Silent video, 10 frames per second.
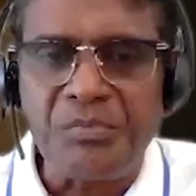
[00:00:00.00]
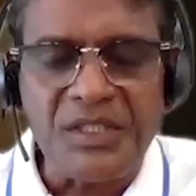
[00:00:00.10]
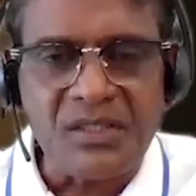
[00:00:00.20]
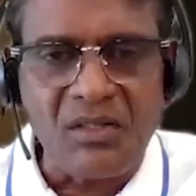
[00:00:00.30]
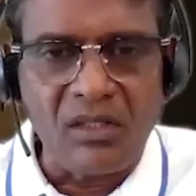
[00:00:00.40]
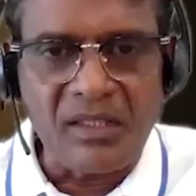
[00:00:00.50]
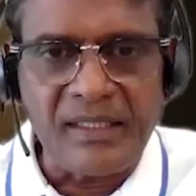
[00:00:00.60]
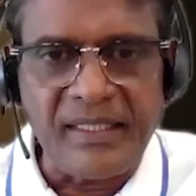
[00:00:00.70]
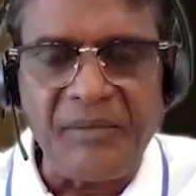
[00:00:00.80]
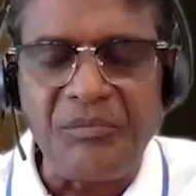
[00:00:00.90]
much longer
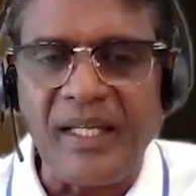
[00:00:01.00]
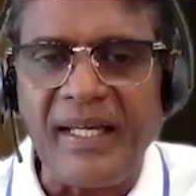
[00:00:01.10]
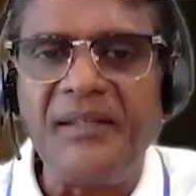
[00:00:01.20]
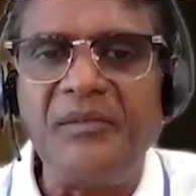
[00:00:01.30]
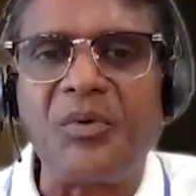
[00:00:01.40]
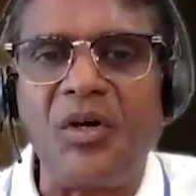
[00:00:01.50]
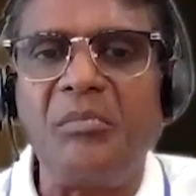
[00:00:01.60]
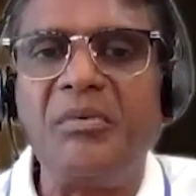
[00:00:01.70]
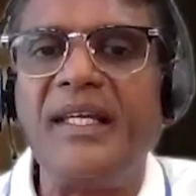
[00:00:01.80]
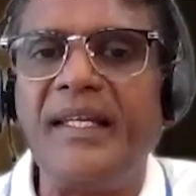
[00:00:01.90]
time than
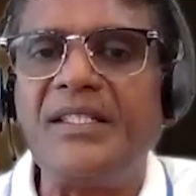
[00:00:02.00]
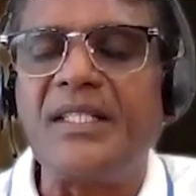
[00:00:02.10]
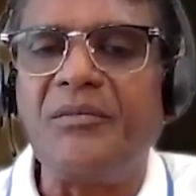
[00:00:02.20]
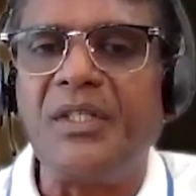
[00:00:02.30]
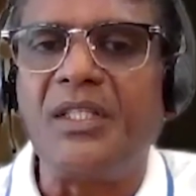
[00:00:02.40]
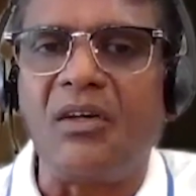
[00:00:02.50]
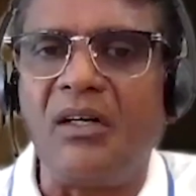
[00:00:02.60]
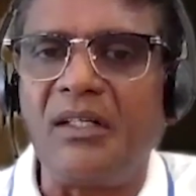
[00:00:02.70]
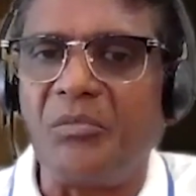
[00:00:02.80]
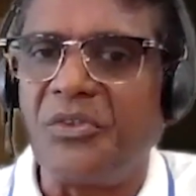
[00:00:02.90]
probably initially we
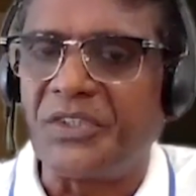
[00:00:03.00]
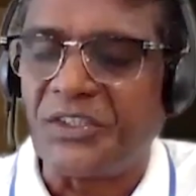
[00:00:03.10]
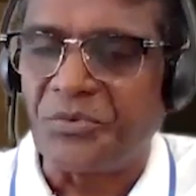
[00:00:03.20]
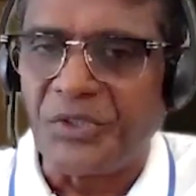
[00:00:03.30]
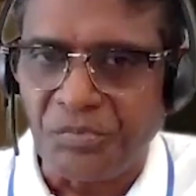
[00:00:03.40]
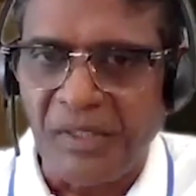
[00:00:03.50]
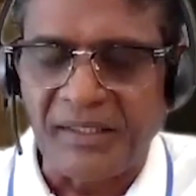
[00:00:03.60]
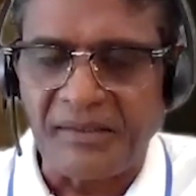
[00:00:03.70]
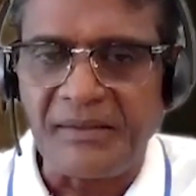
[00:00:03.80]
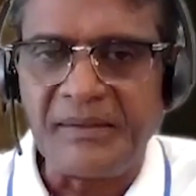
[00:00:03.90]
thought about 6 months back.